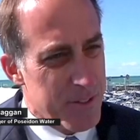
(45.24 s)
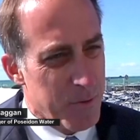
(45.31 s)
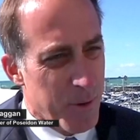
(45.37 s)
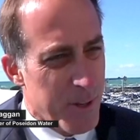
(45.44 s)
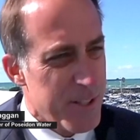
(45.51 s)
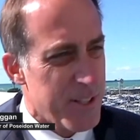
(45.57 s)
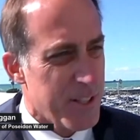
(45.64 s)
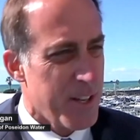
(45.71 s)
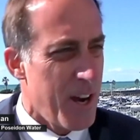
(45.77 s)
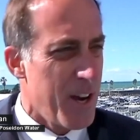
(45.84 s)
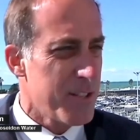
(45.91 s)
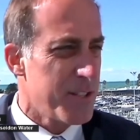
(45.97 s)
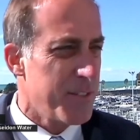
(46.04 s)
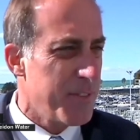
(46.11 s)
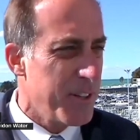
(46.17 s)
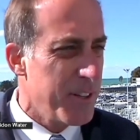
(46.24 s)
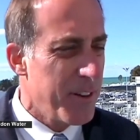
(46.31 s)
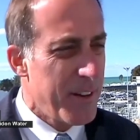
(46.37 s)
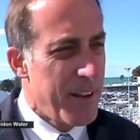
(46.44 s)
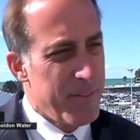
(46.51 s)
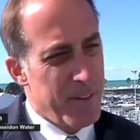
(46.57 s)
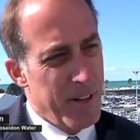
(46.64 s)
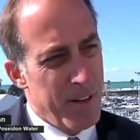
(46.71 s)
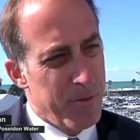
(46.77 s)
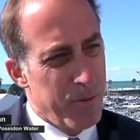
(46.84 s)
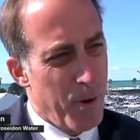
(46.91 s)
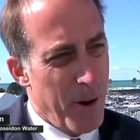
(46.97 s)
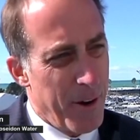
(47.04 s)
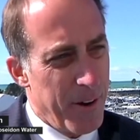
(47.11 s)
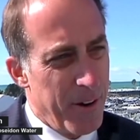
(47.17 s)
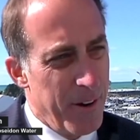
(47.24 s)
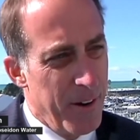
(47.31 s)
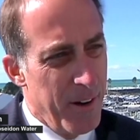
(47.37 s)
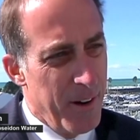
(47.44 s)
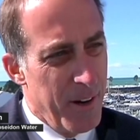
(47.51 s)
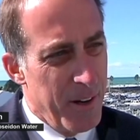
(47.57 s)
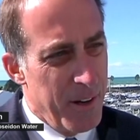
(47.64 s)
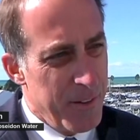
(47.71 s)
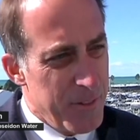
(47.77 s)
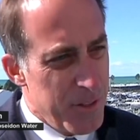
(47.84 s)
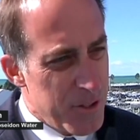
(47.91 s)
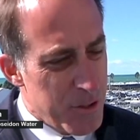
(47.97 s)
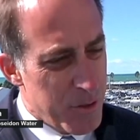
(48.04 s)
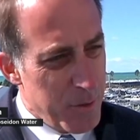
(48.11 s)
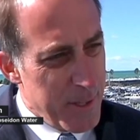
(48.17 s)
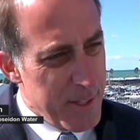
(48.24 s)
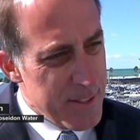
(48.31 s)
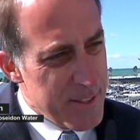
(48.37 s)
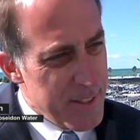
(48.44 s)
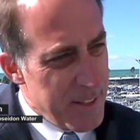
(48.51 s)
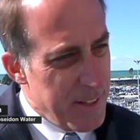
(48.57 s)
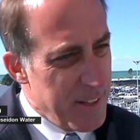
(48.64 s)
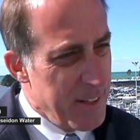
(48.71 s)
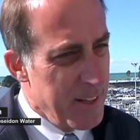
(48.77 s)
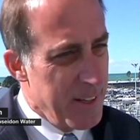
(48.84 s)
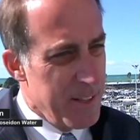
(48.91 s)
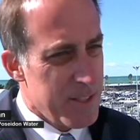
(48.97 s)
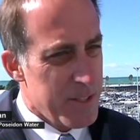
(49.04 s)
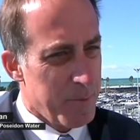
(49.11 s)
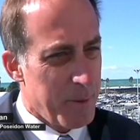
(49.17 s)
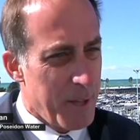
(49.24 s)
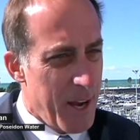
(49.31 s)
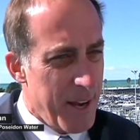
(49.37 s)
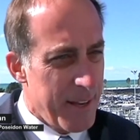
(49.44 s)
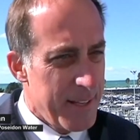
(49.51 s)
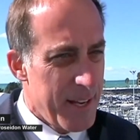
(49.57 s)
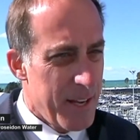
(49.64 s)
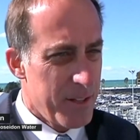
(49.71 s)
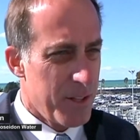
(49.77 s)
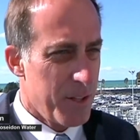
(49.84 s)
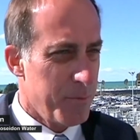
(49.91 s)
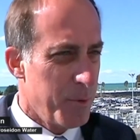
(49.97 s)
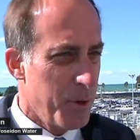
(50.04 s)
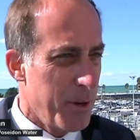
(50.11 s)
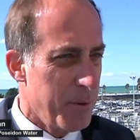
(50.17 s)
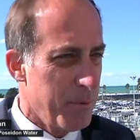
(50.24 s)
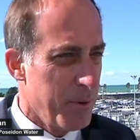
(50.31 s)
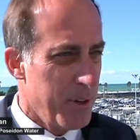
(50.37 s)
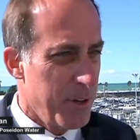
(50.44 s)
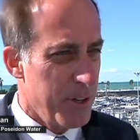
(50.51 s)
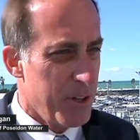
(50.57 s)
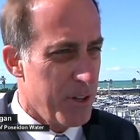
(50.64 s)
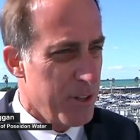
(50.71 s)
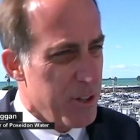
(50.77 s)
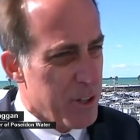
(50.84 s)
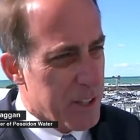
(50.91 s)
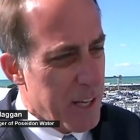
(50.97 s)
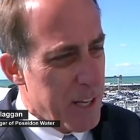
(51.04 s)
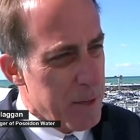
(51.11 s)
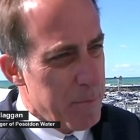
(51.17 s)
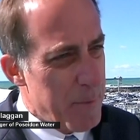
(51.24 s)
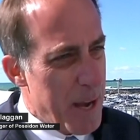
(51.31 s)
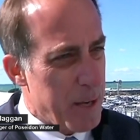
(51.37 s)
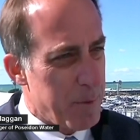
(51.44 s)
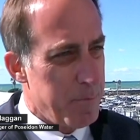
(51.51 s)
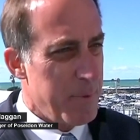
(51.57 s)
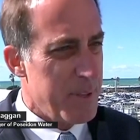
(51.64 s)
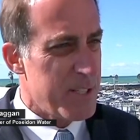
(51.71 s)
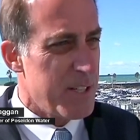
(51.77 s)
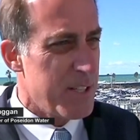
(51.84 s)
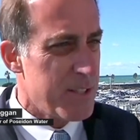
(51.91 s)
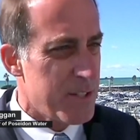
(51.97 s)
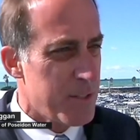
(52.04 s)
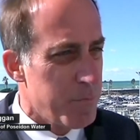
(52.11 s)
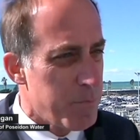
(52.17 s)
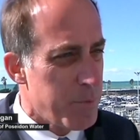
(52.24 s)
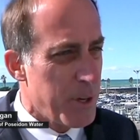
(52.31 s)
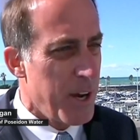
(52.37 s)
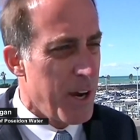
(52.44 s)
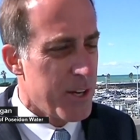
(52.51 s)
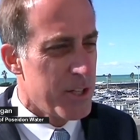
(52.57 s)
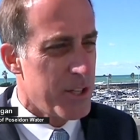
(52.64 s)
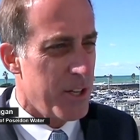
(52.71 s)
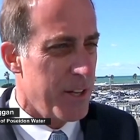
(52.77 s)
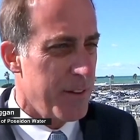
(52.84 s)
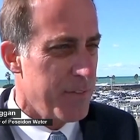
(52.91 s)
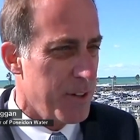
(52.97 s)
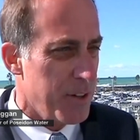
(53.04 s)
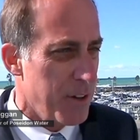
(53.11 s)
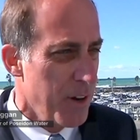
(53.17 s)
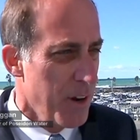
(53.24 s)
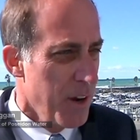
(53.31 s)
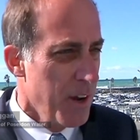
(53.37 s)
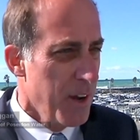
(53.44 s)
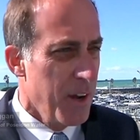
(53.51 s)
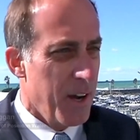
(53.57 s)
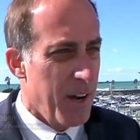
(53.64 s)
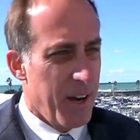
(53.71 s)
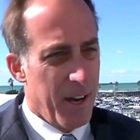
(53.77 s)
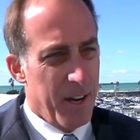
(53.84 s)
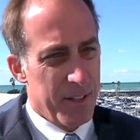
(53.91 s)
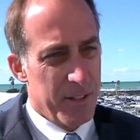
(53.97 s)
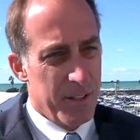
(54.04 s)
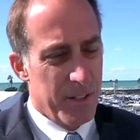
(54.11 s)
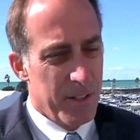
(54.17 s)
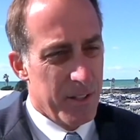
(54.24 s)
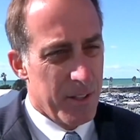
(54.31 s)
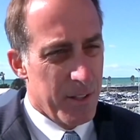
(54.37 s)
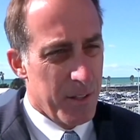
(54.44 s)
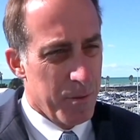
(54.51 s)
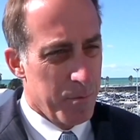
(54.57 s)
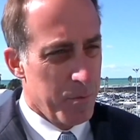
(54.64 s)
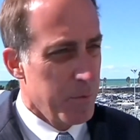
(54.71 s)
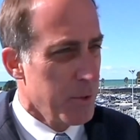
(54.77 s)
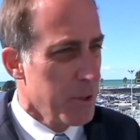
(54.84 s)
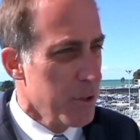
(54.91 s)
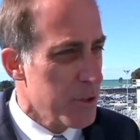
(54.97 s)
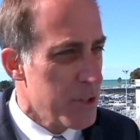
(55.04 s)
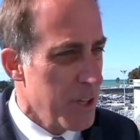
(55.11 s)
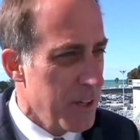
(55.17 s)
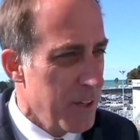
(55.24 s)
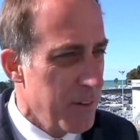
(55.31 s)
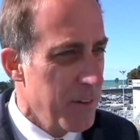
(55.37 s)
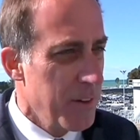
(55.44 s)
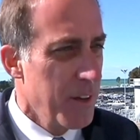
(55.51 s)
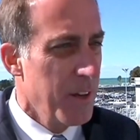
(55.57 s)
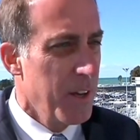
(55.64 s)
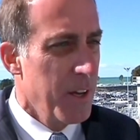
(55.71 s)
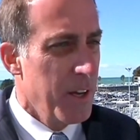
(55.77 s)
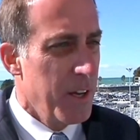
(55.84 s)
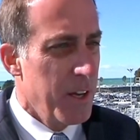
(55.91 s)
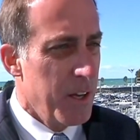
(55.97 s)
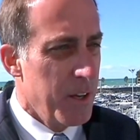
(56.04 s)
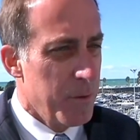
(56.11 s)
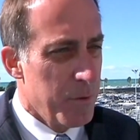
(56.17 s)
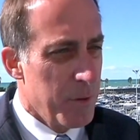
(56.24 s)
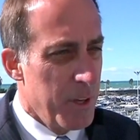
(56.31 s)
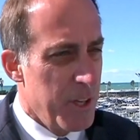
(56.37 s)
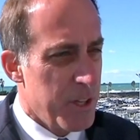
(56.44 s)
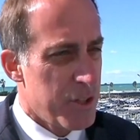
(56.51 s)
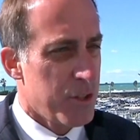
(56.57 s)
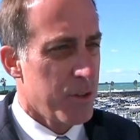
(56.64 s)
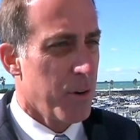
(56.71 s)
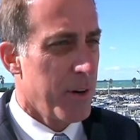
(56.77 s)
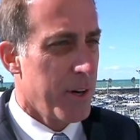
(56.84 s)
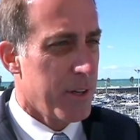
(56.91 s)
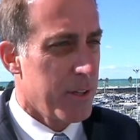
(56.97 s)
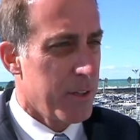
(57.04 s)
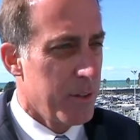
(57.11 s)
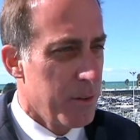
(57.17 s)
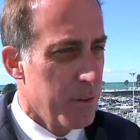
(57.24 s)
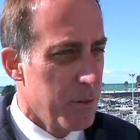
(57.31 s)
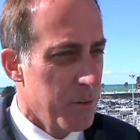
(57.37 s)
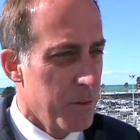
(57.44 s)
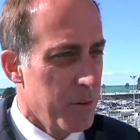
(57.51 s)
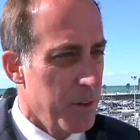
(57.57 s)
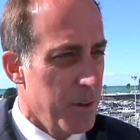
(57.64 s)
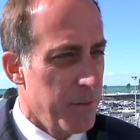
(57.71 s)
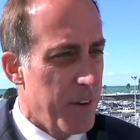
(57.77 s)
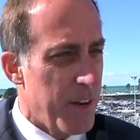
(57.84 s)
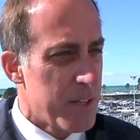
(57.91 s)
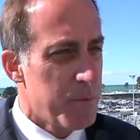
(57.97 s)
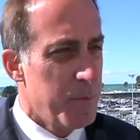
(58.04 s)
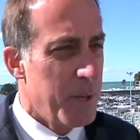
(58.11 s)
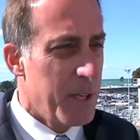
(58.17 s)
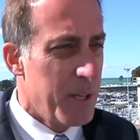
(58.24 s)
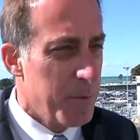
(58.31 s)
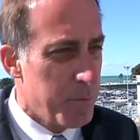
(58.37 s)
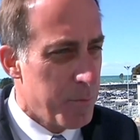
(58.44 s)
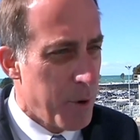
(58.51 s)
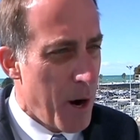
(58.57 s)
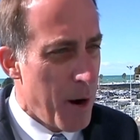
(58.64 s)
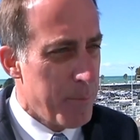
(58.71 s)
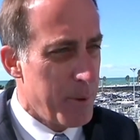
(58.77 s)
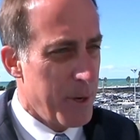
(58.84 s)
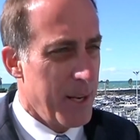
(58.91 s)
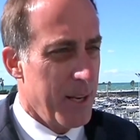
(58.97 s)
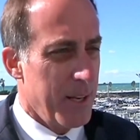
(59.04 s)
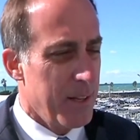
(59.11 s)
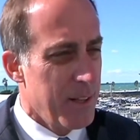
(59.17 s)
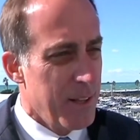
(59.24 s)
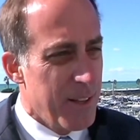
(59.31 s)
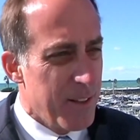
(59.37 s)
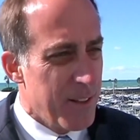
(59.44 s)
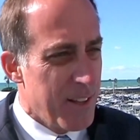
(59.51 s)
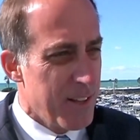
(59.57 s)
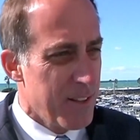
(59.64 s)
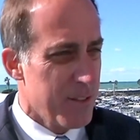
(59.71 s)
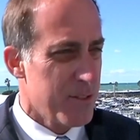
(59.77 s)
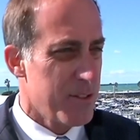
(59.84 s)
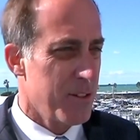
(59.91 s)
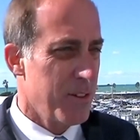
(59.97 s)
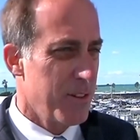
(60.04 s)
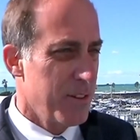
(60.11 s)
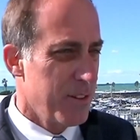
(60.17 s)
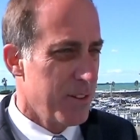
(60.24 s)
What is the cost if you don't have enough water? If you squeeze the supply down to the point where you're, you're cutting back business production, if you're uh, losing historic investment in property, th th those are